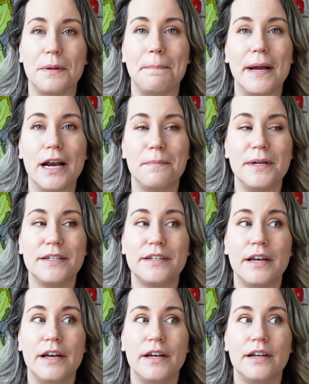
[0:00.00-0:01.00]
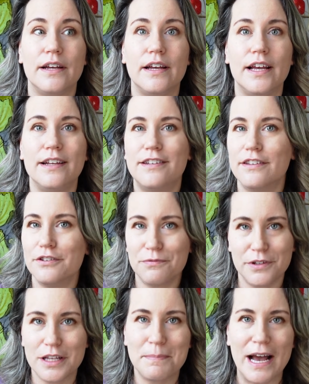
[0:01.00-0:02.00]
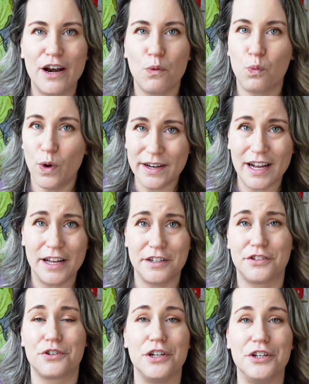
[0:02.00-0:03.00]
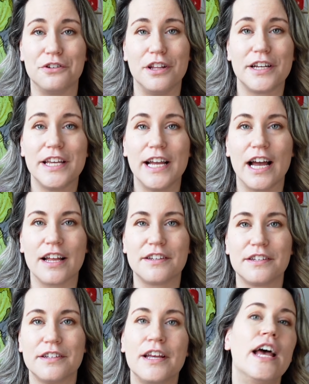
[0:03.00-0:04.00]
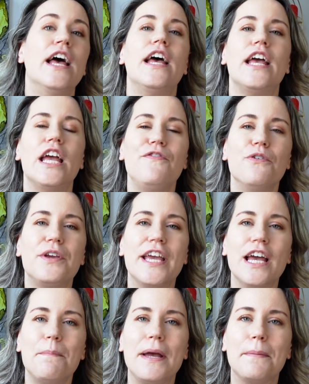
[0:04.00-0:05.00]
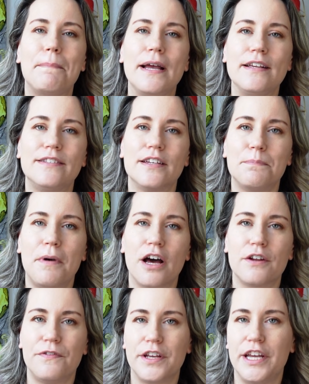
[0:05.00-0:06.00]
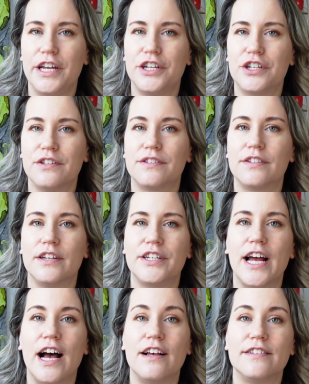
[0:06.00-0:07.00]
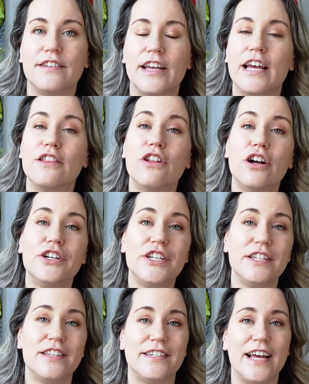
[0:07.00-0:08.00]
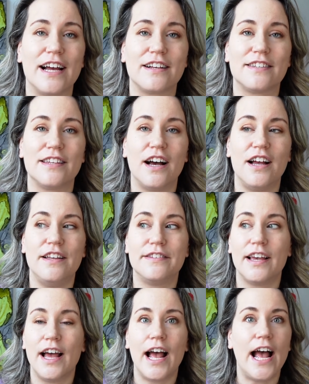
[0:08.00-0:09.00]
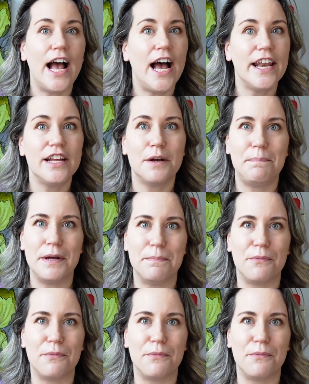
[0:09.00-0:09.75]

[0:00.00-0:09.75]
impairment, it doesn't really matter what kind of screen you're looking at. If you can't make basic modifications such as enlarging the text size, adding a bit